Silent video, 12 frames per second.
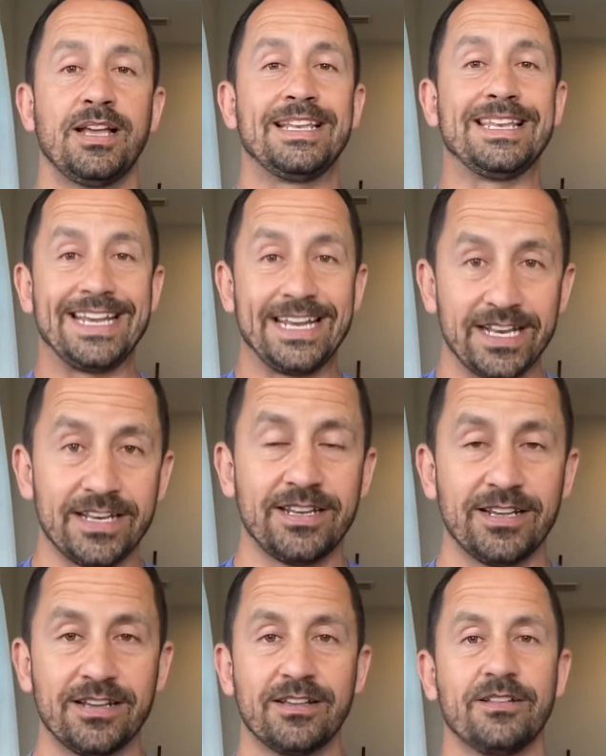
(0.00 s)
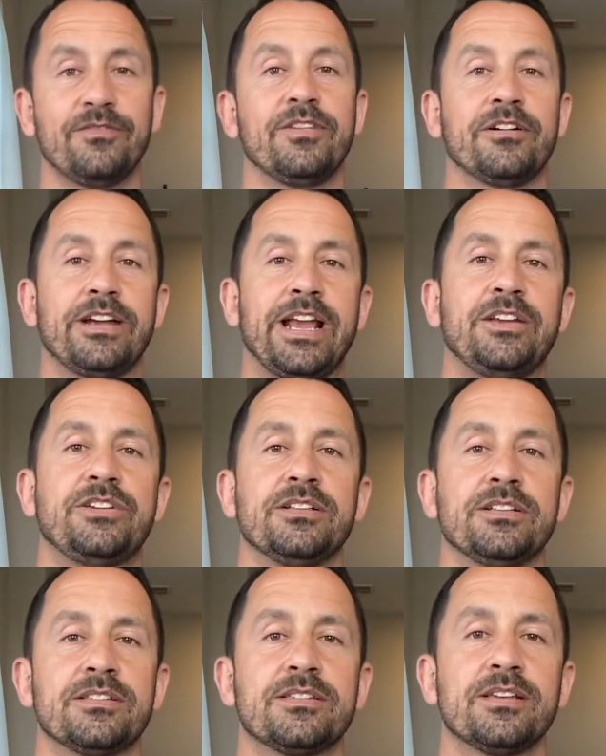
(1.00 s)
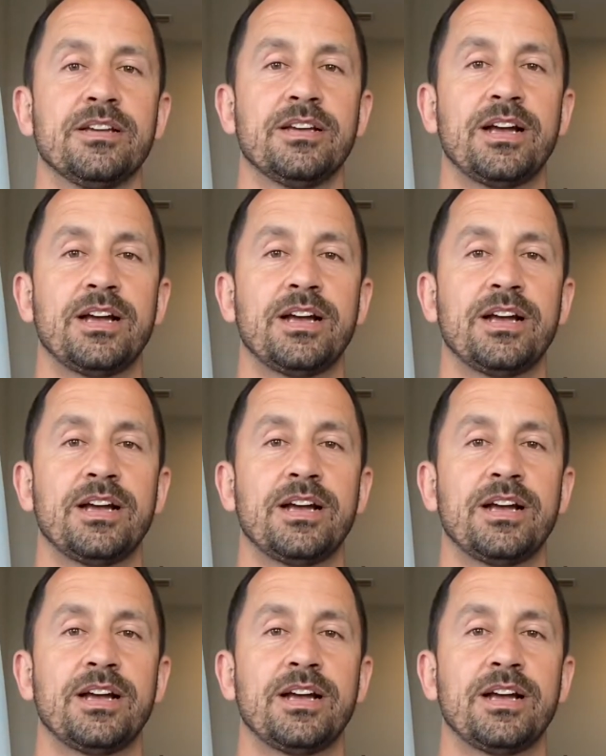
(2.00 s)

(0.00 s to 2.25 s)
needed variations,